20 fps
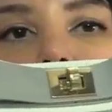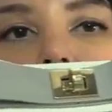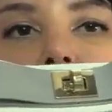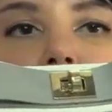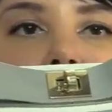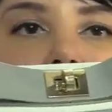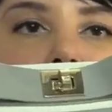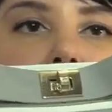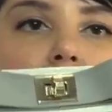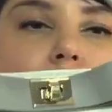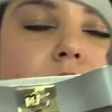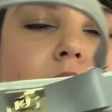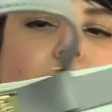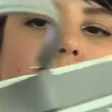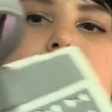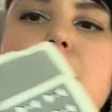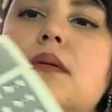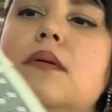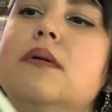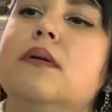
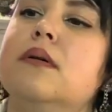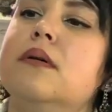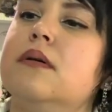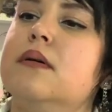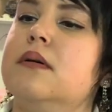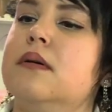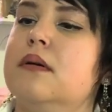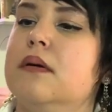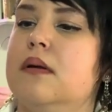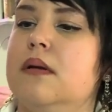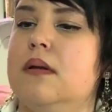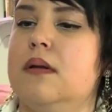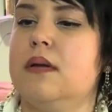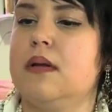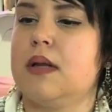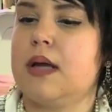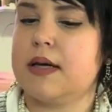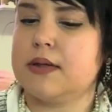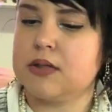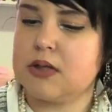So
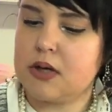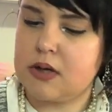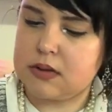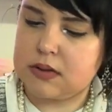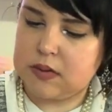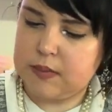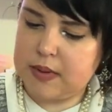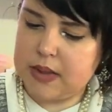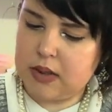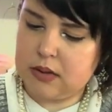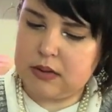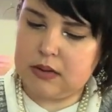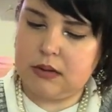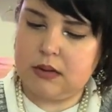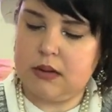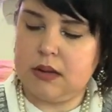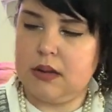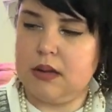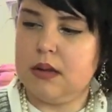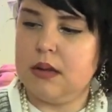I talked about it
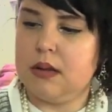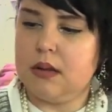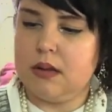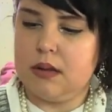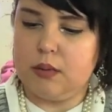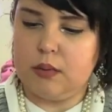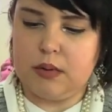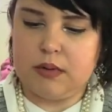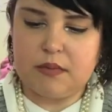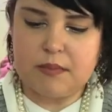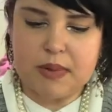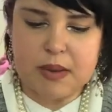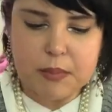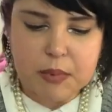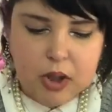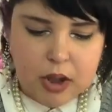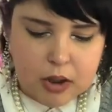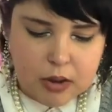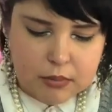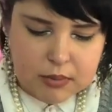with my
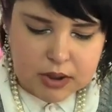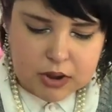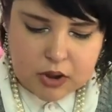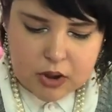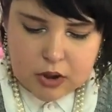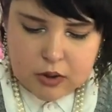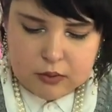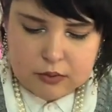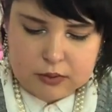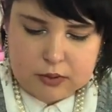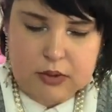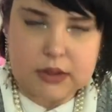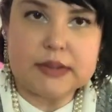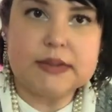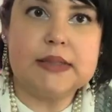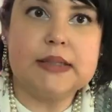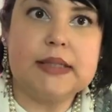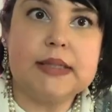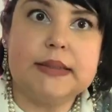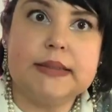mom. I called her and I
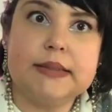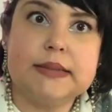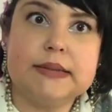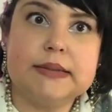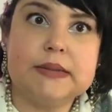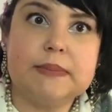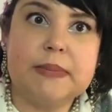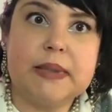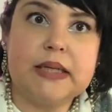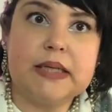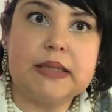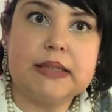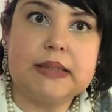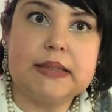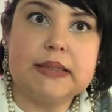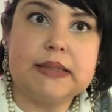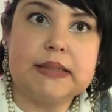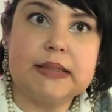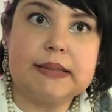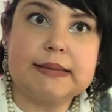said, I need this bag.
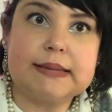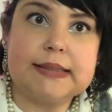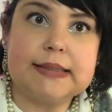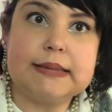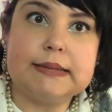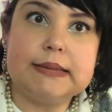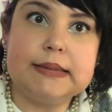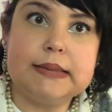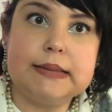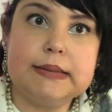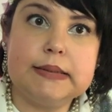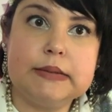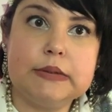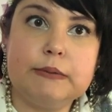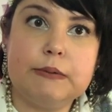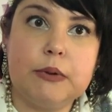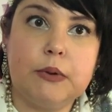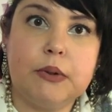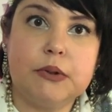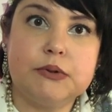Like, I need it.
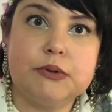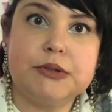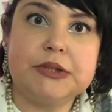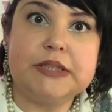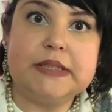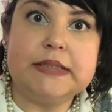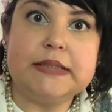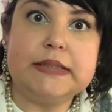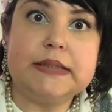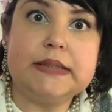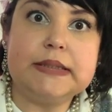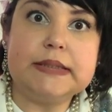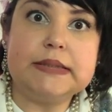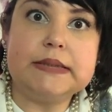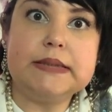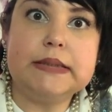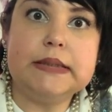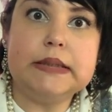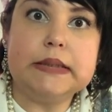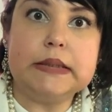You don't understand. I
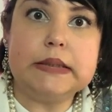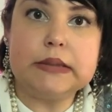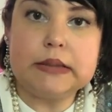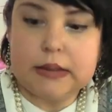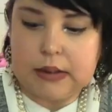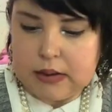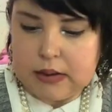need it.